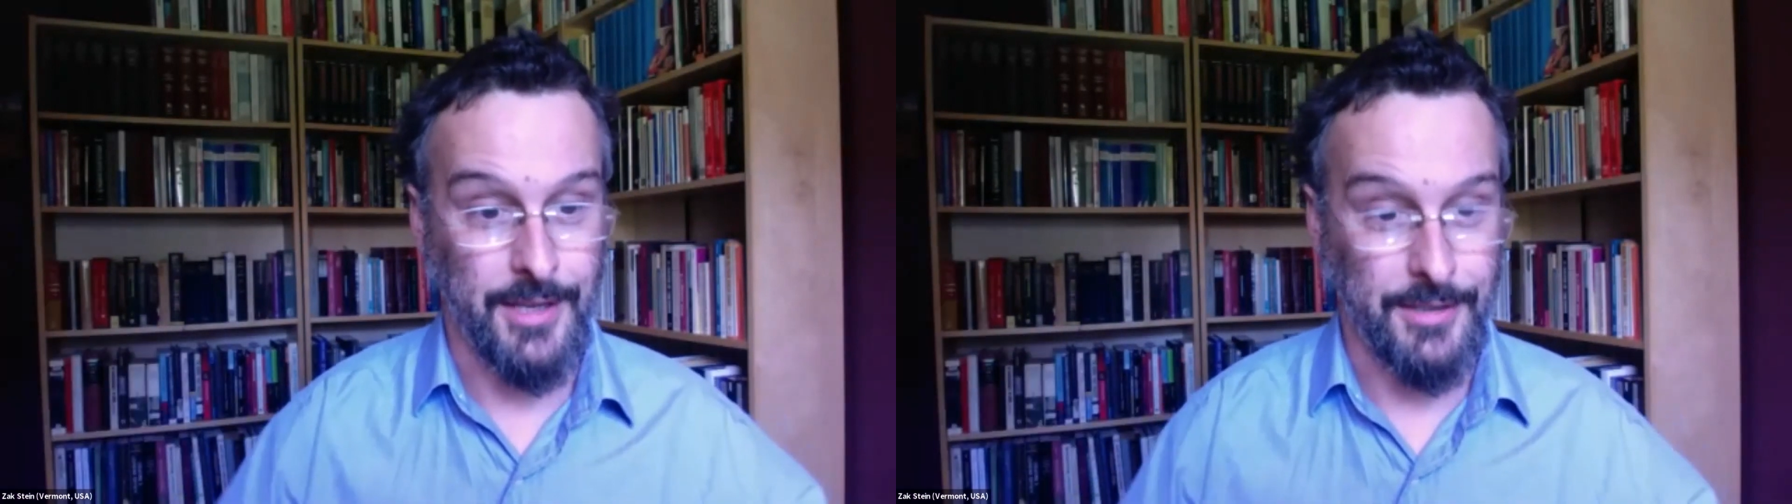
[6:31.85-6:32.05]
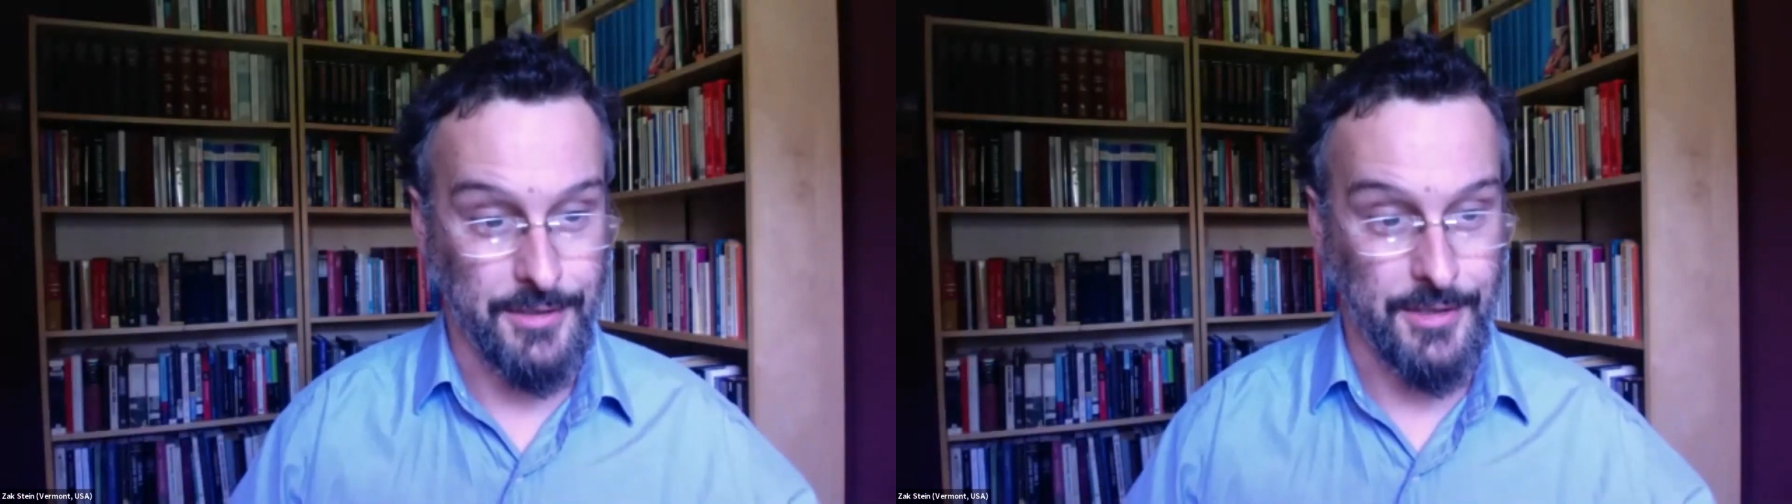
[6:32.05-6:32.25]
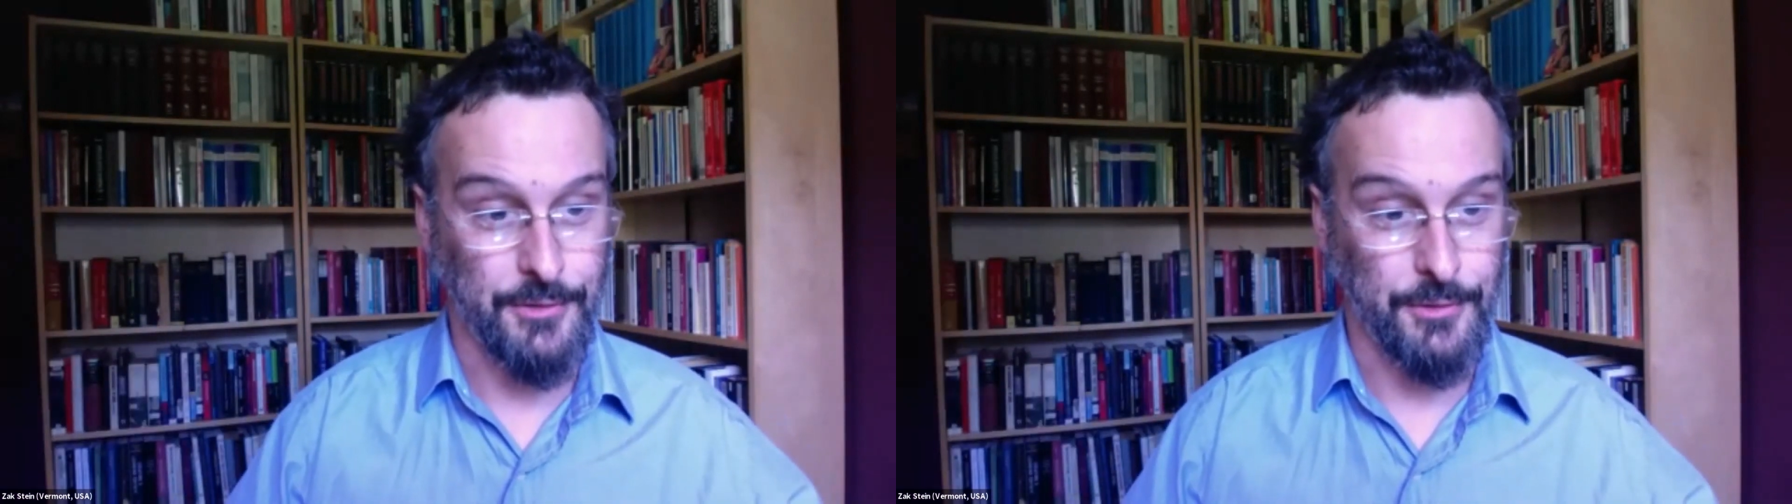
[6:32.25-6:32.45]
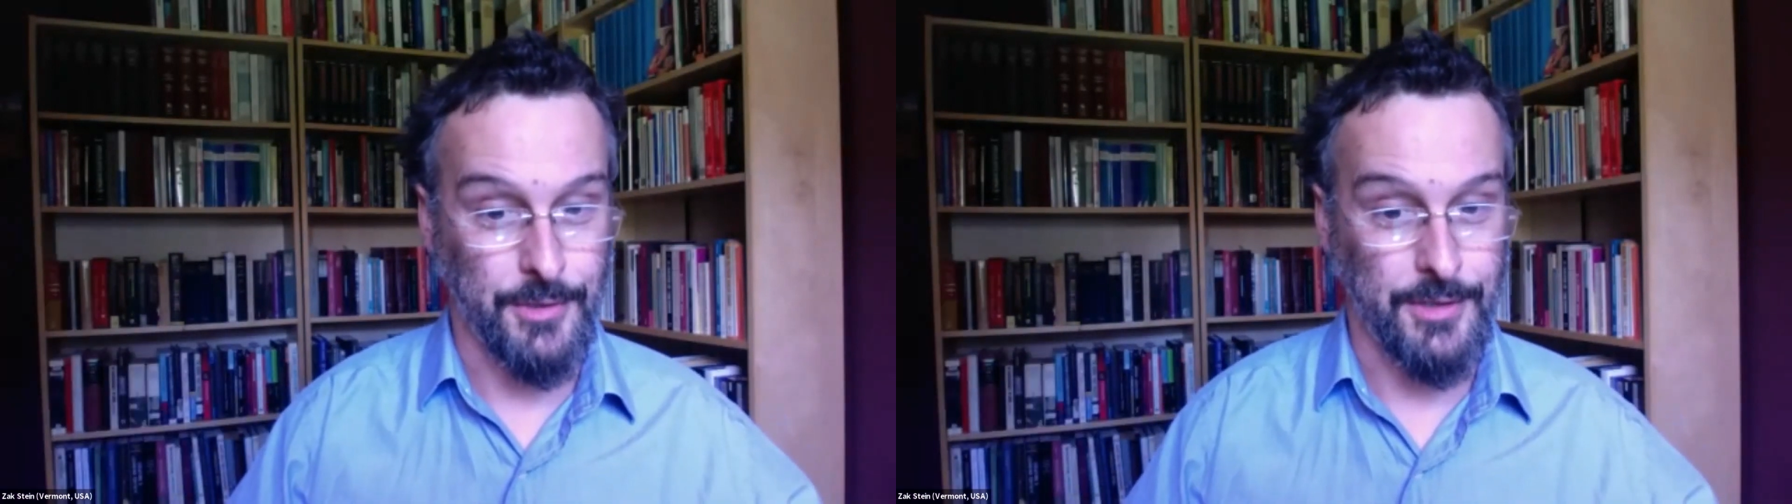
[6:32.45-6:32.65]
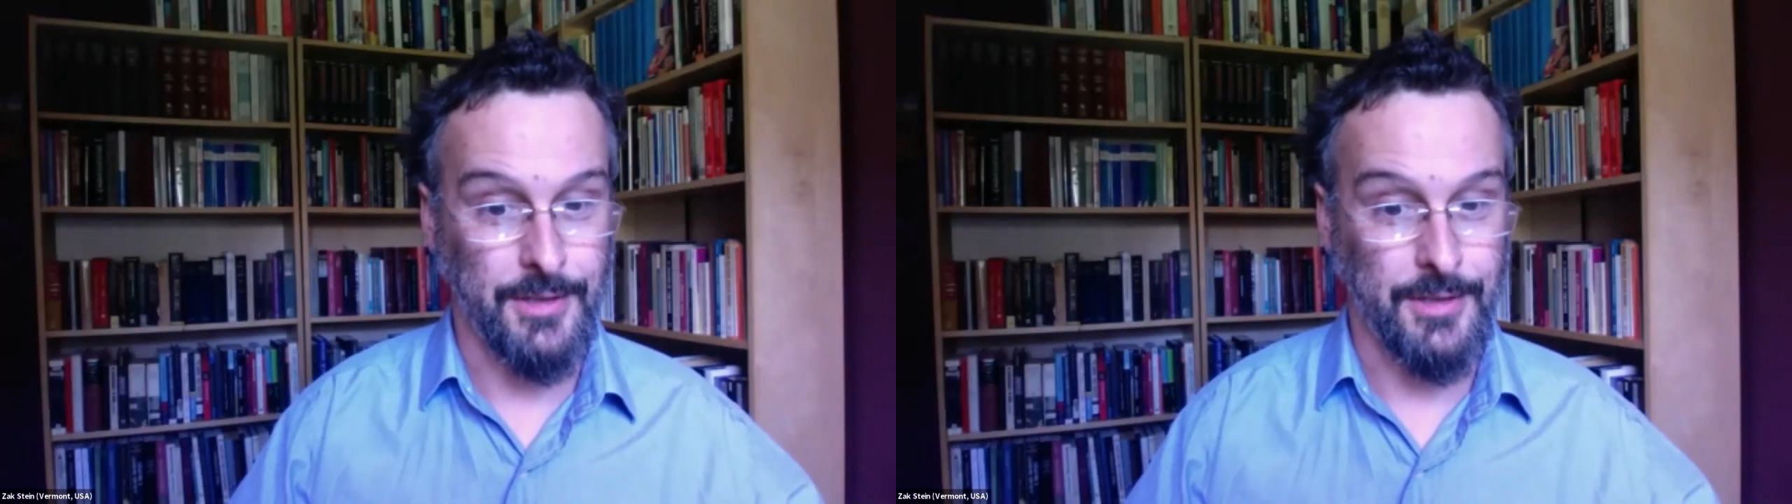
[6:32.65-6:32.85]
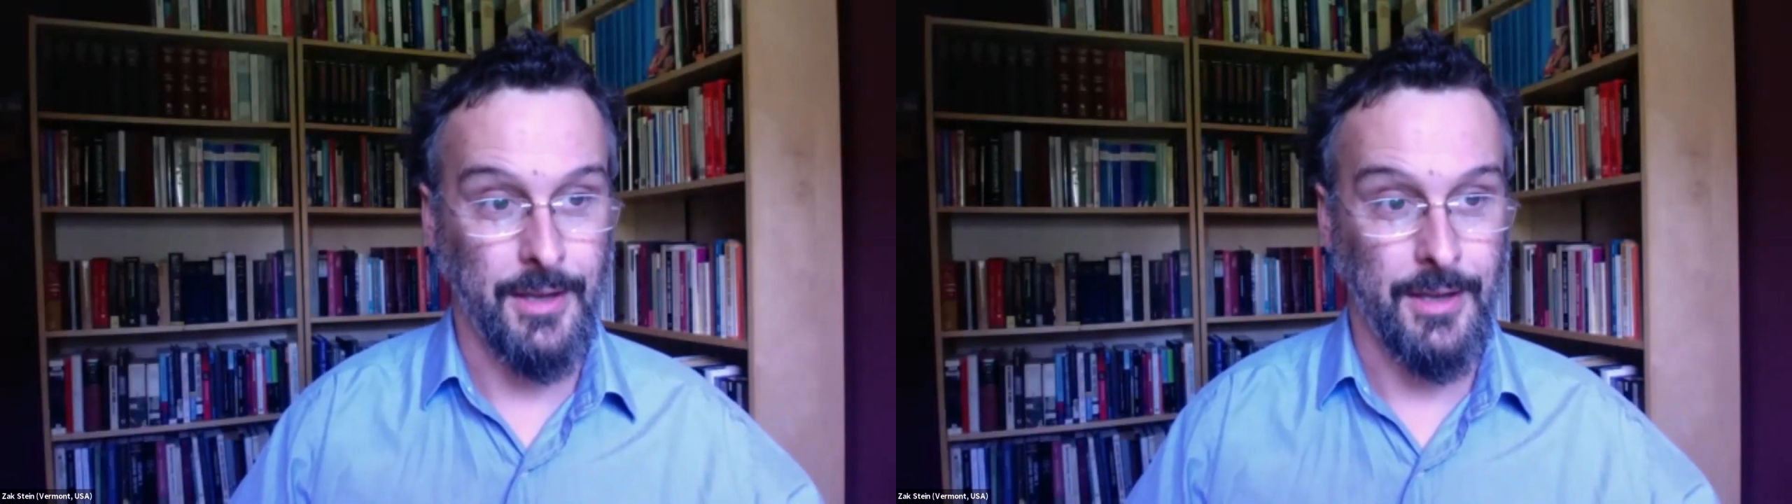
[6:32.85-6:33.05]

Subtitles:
existential risk,